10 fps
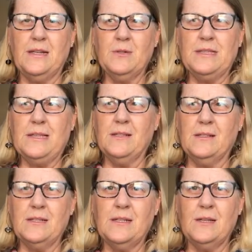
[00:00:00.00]
I was single
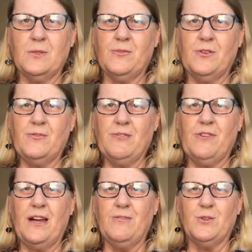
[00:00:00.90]
until I was
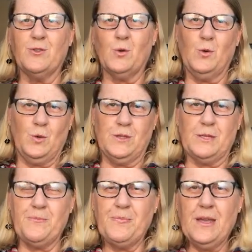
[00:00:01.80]
55 years old,
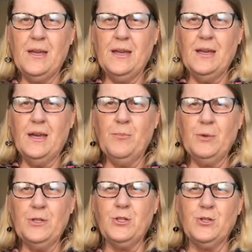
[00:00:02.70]
and I'm
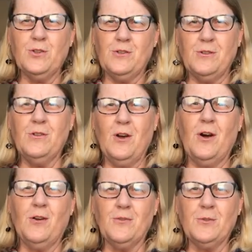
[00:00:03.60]
pretty sure
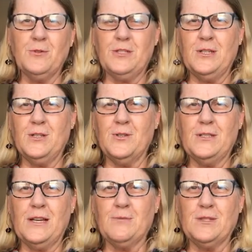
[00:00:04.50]
along those
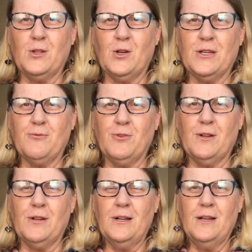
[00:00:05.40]
years I was longing for
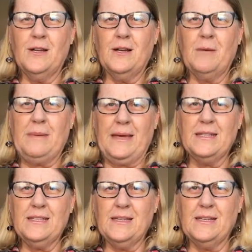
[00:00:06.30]
a, a
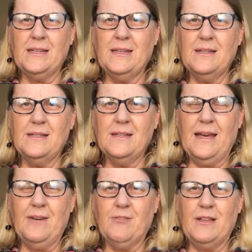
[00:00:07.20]
mate and and to
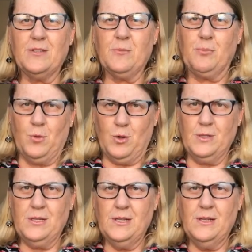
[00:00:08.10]
have that
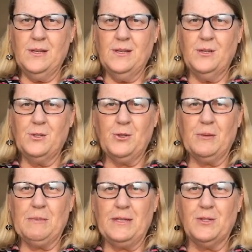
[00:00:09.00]
support uh,
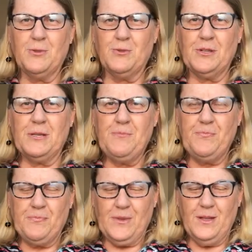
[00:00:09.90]
during ministry.
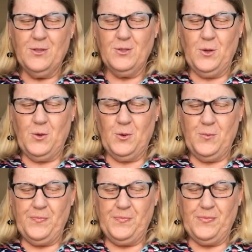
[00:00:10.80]
So
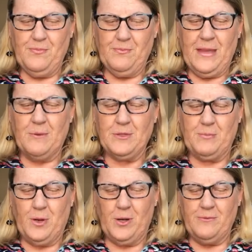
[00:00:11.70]
that was
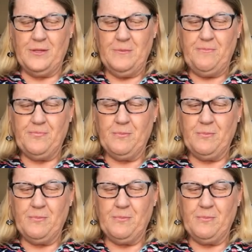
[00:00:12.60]
part of it.